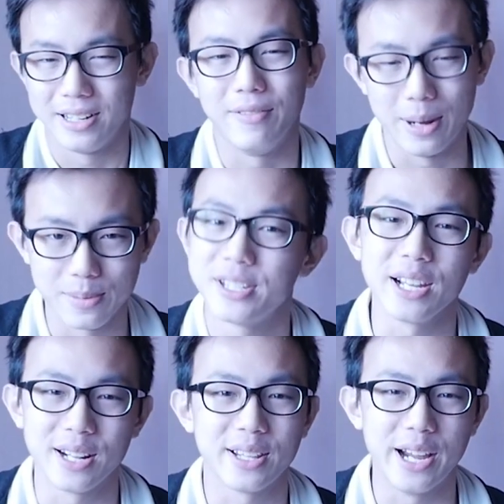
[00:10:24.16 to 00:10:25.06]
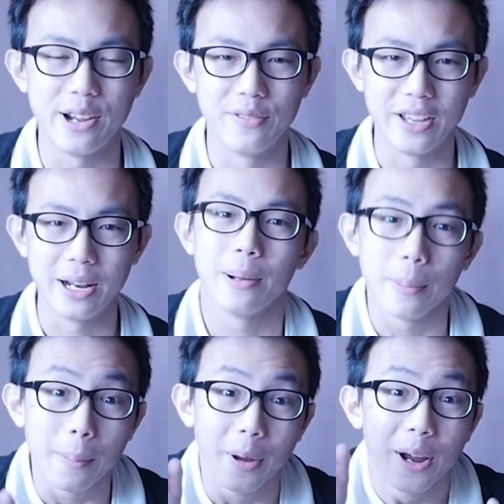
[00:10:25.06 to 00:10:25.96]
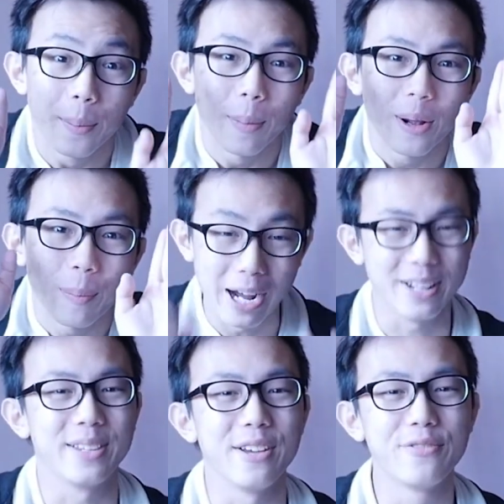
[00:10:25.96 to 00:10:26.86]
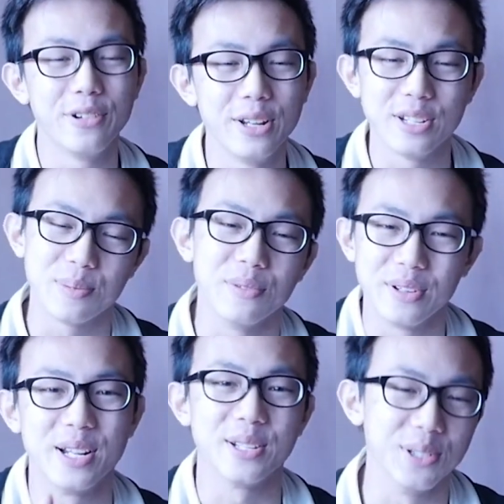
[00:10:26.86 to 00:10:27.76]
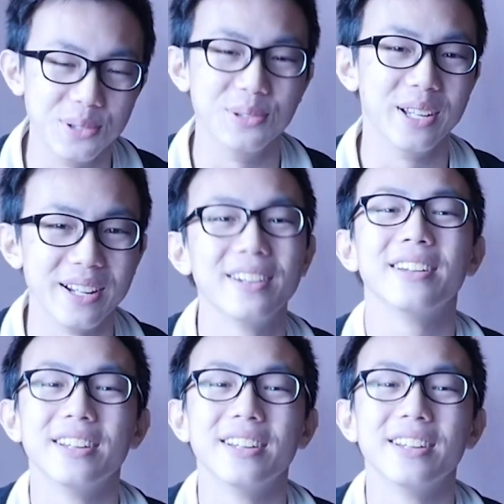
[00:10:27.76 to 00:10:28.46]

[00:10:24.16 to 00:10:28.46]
I'm sick and tired of that. But thankfully, this movie doesn't do that.